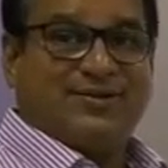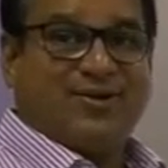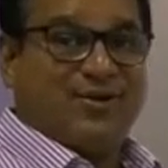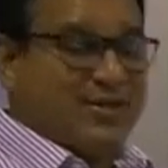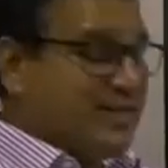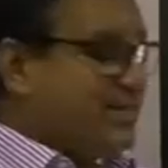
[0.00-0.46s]

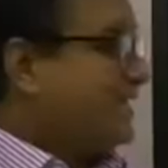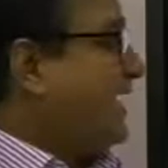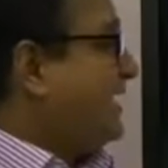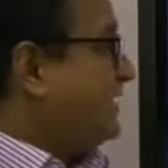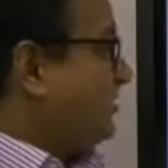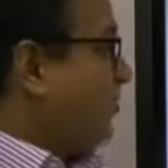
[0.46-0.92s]
Or in this
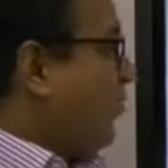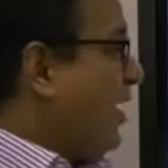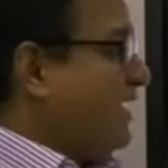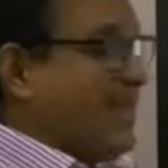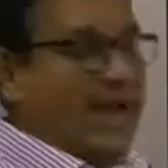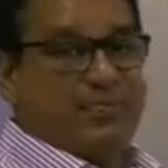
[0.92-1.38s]
case,
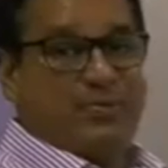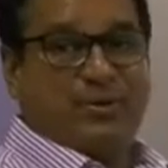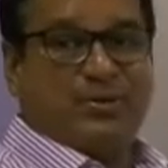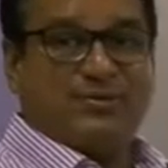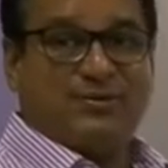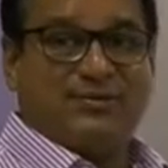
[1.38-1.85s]
1
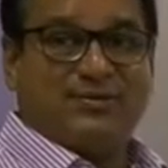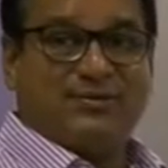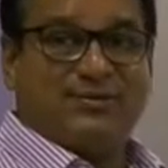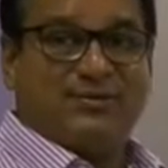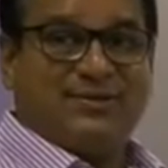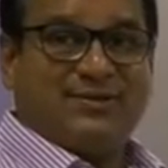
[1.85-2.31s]
apple.
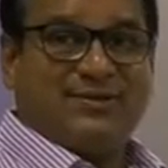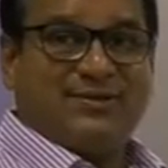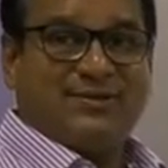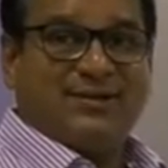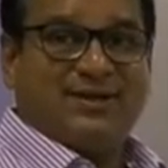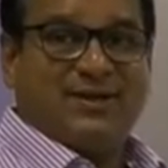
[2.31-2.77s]

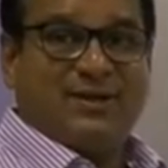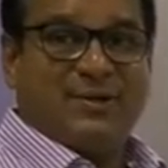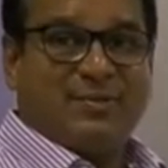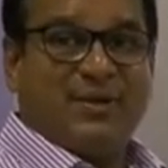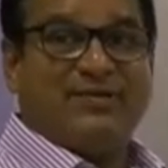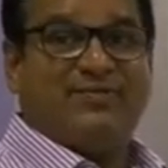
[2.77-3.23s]

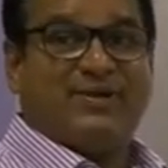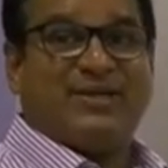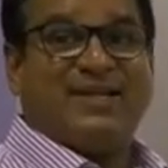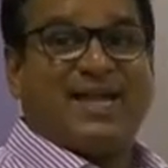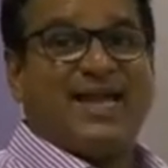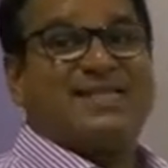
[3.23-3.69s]

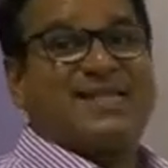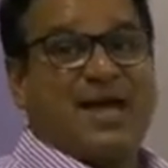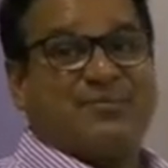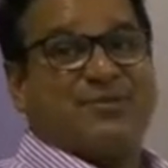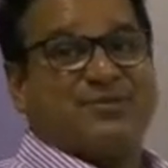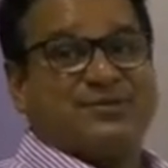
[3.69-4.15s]
Mingfen likes
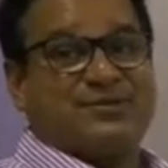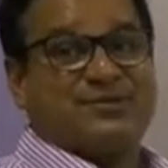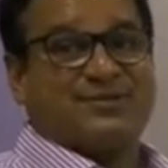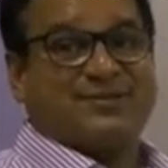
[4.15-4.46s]
apples.